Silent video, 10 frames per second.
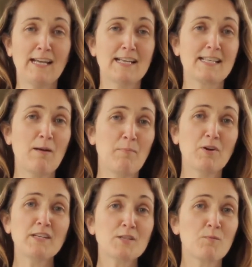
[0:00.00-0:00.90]
It's our
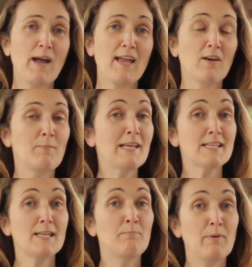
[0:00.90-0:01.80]
body's way of
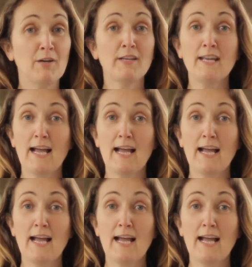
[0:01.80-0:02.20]
basically burning